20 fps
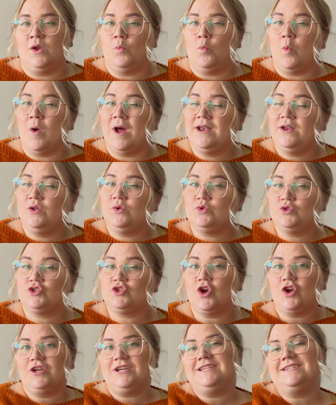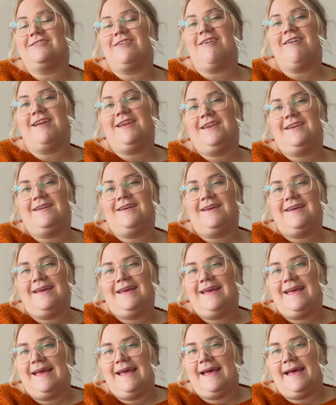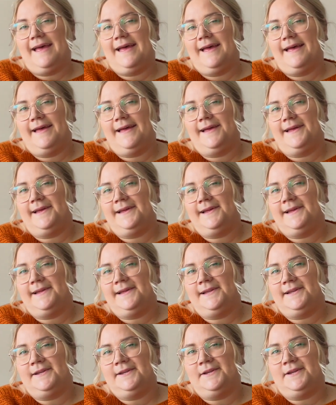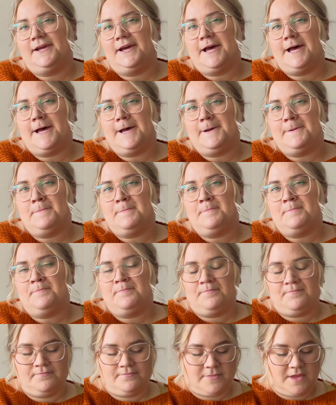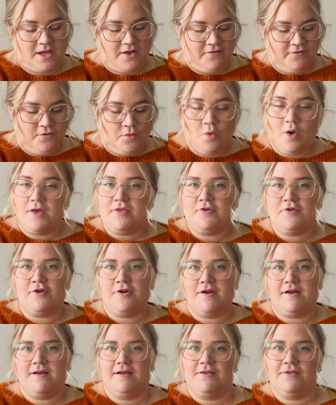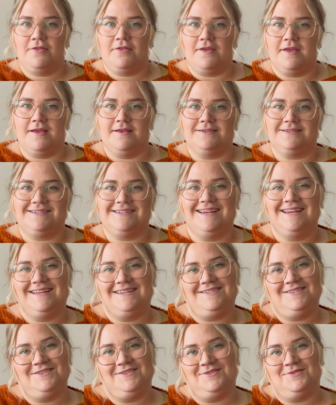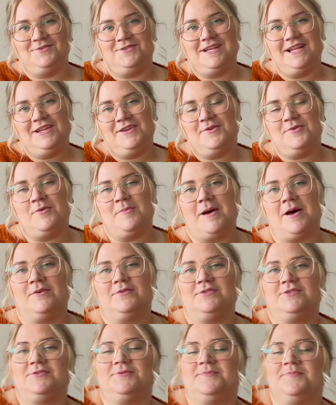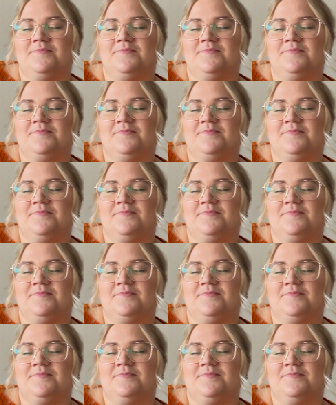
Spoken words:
one new sock design and a few other things to tell you about.